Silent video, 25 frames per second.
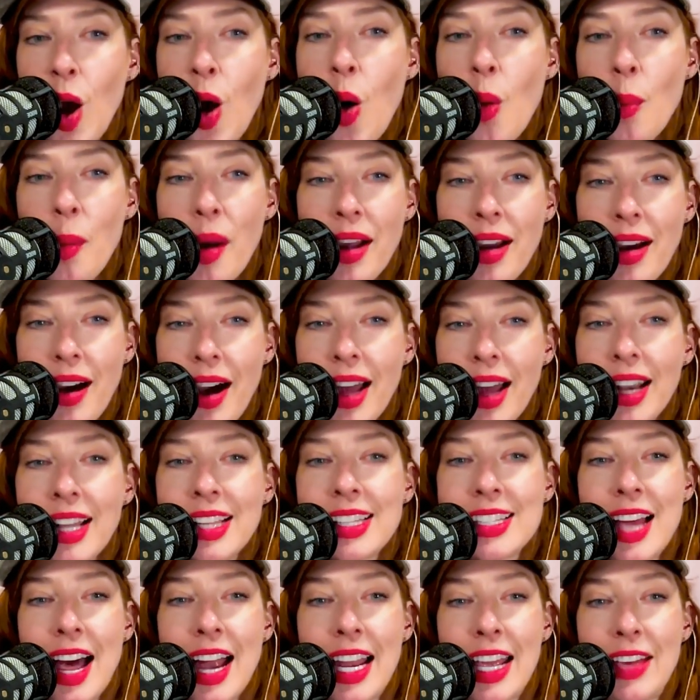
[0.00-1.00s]
oh my God,
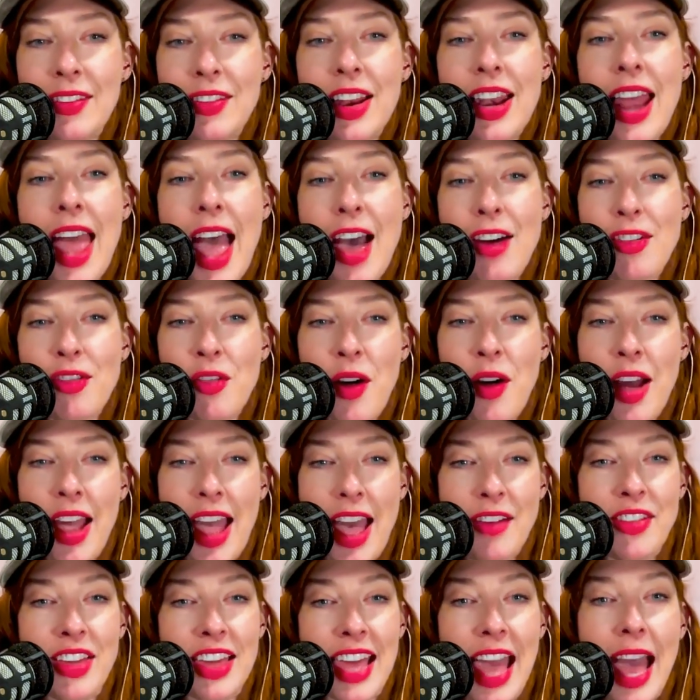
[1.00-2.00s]
it's not even
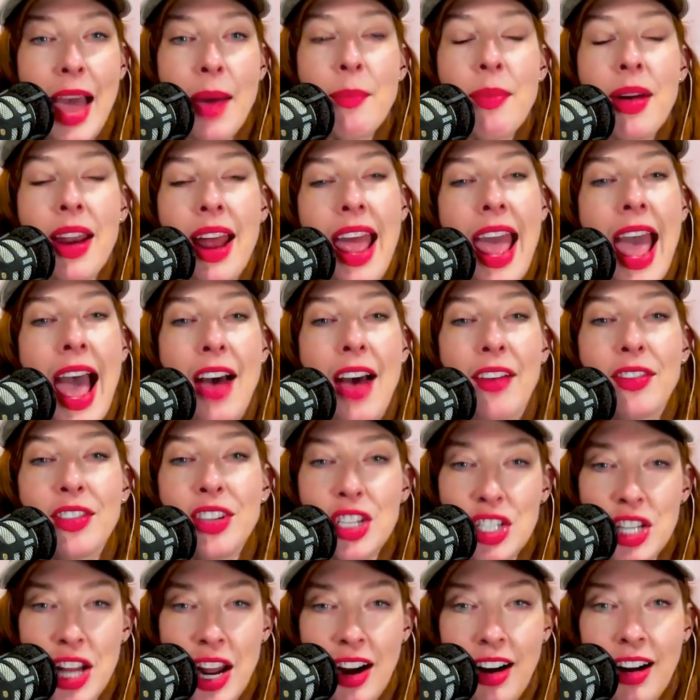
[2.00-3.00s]
FYF yet, but I have
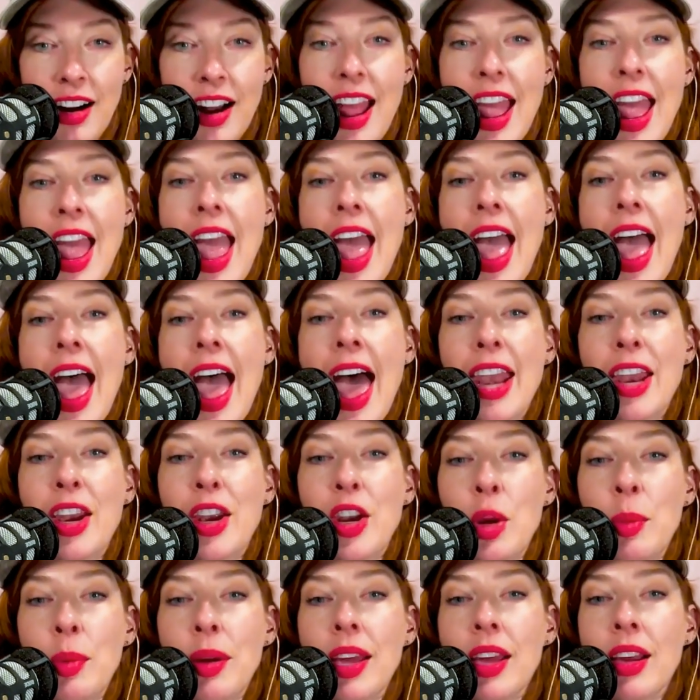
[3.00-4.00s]
to share. Had a
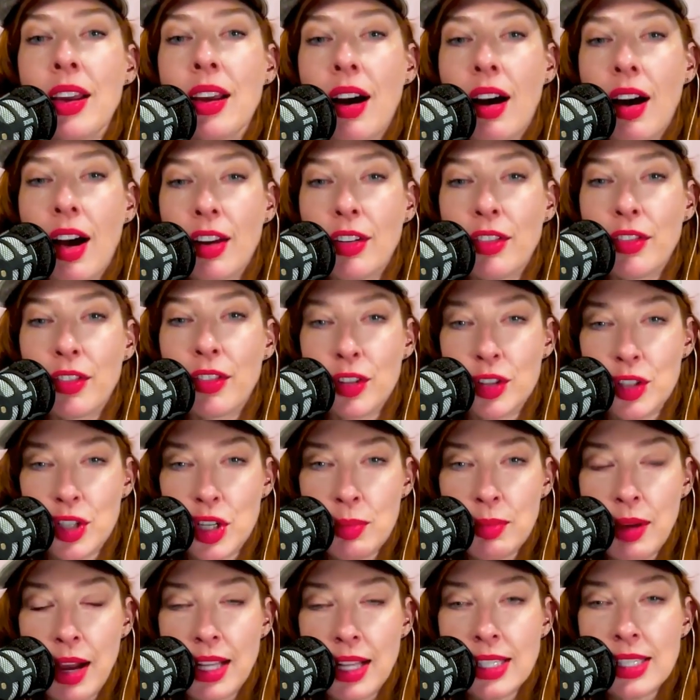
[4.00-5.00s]
newbie gone for
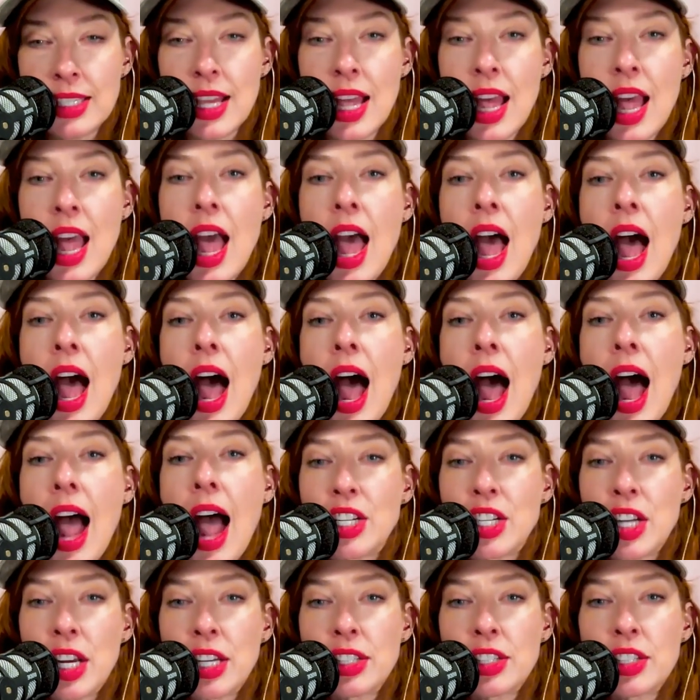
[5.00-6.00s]
two months, I
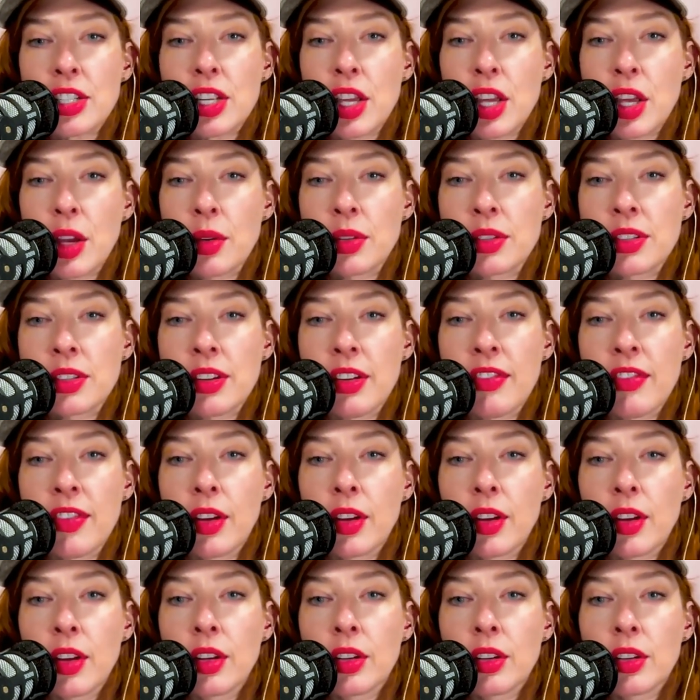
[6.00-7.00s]
just used a
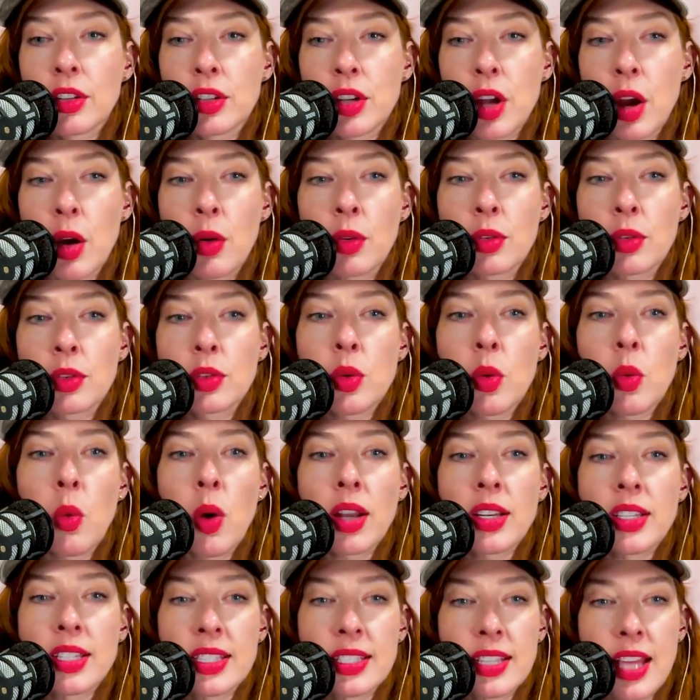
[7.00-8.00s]
Phil Jones
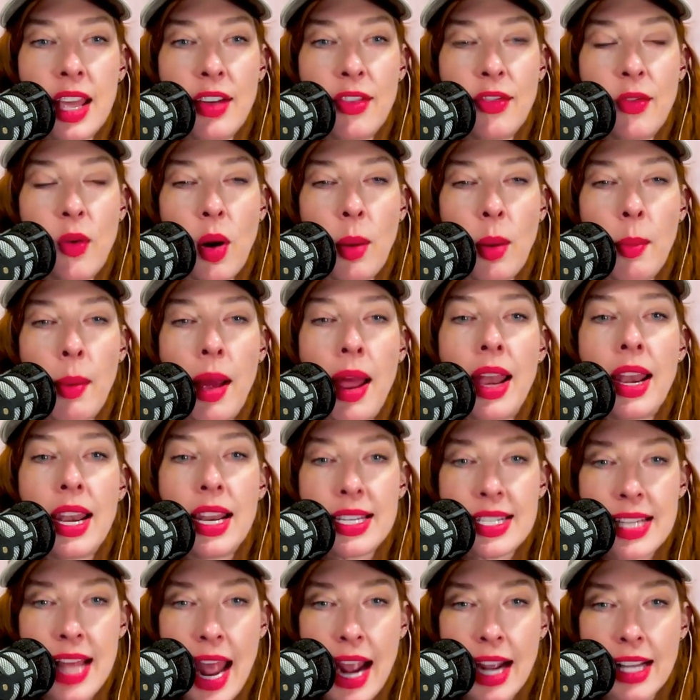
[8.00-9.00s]
what to say format in
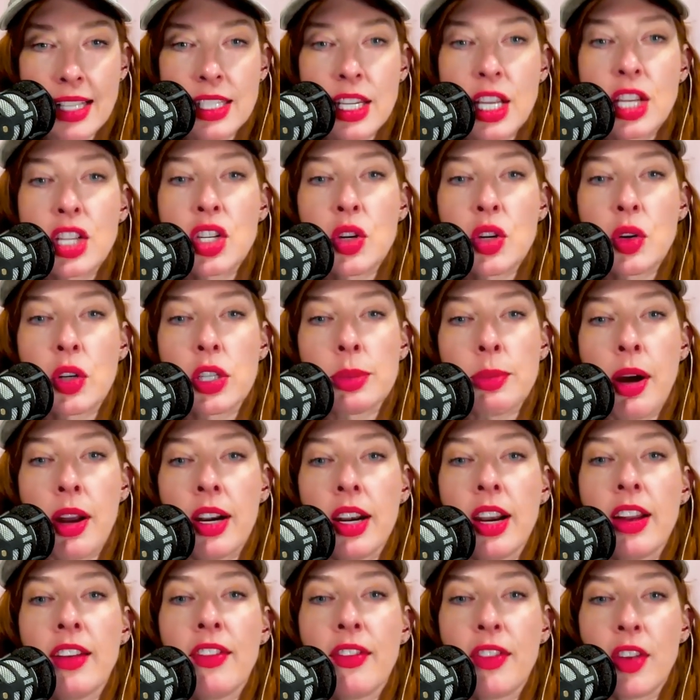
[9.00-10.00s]
a text. She
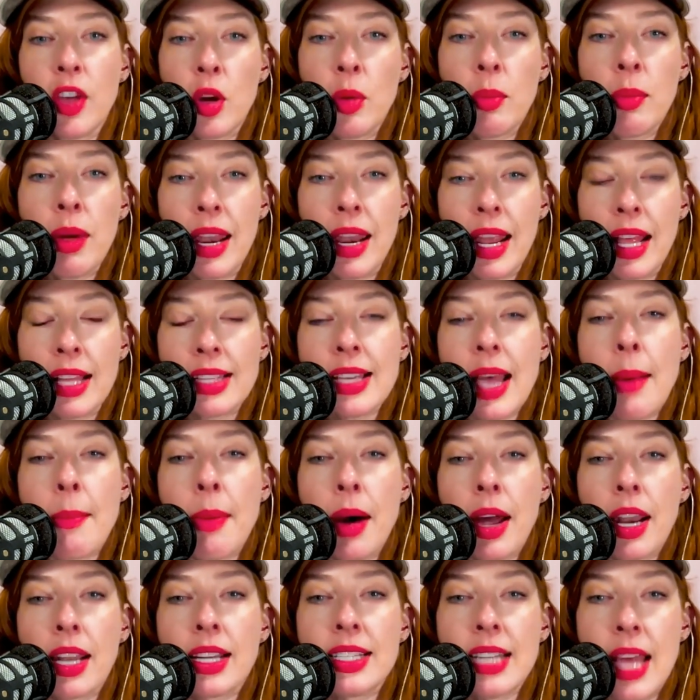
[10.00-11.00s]
responded a few minutes
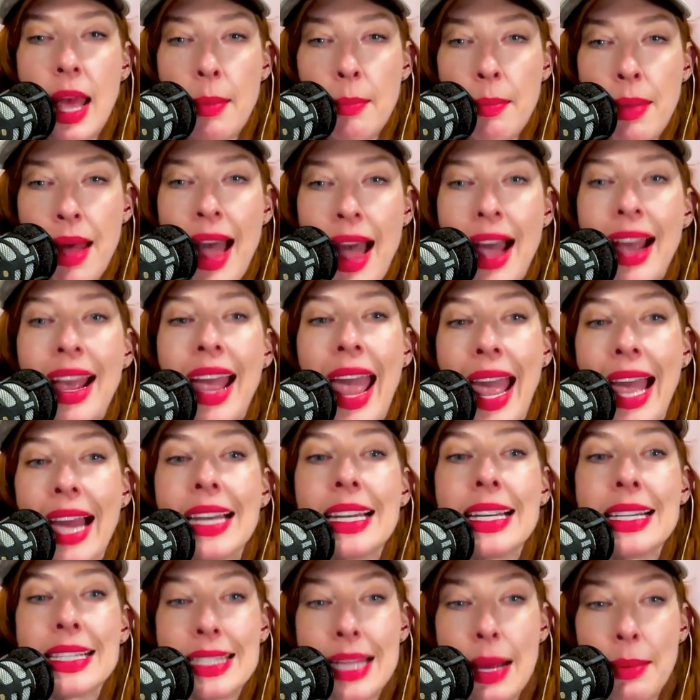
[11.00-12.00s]
and bought a 10 pack
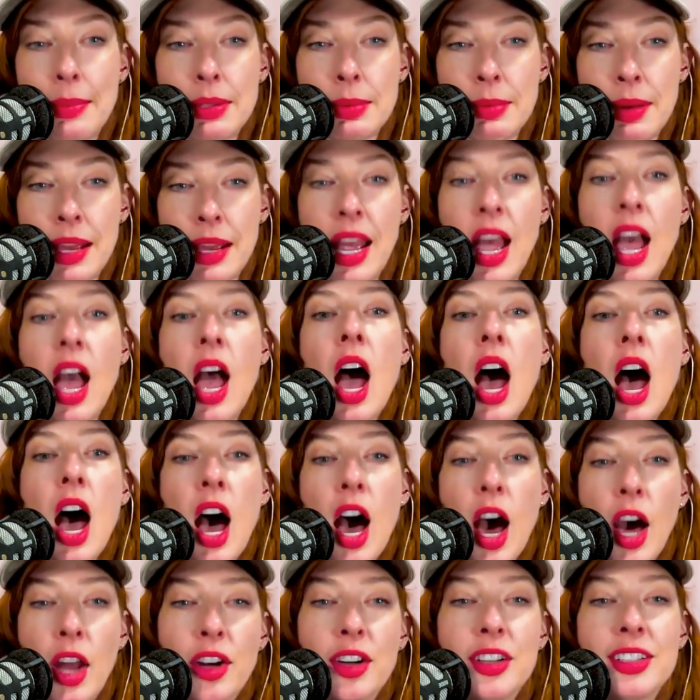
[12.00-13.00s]
and tipped me
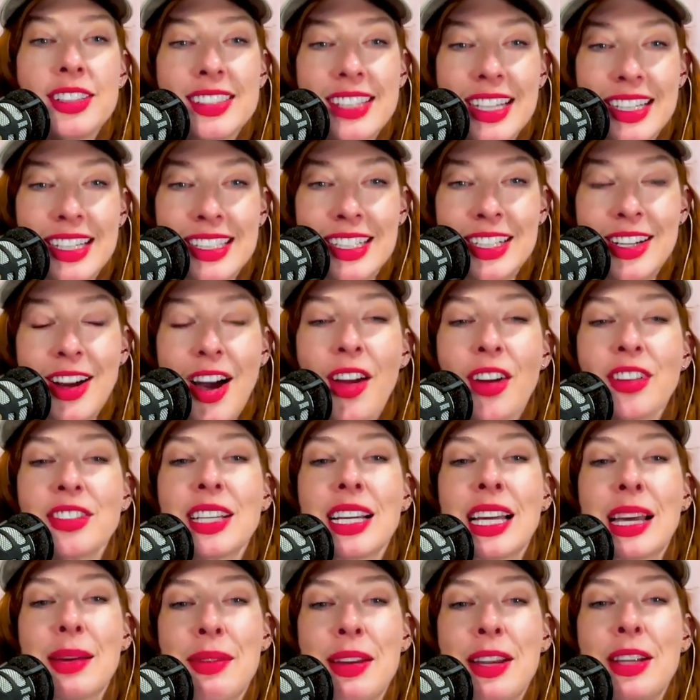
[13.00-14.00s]

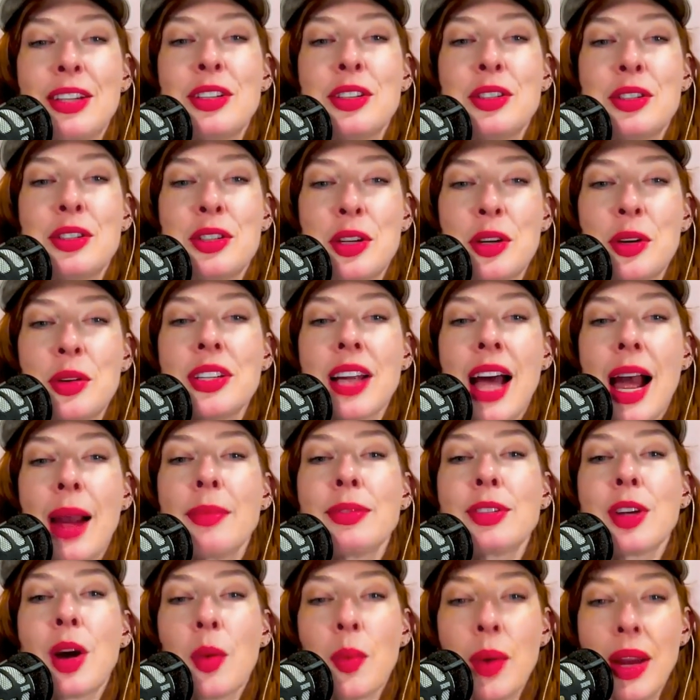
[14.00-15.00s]
$160 and committed to two
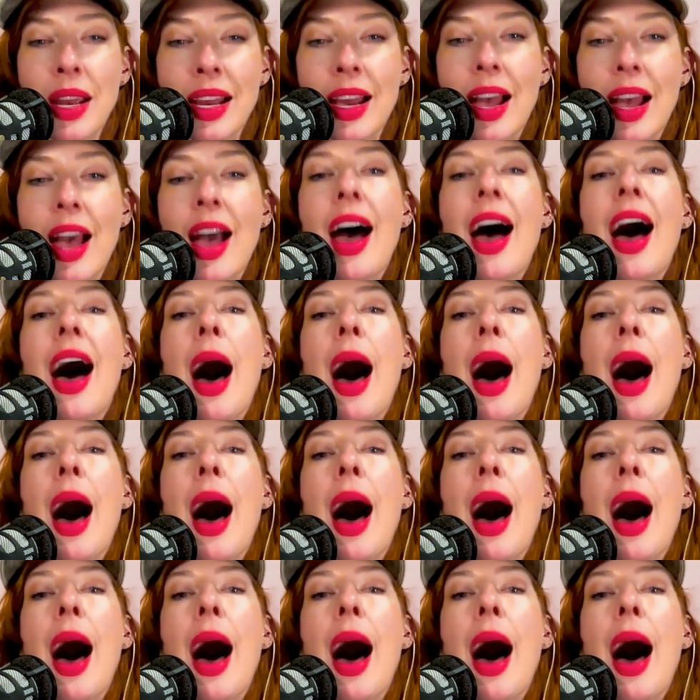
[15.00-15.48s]
times a week.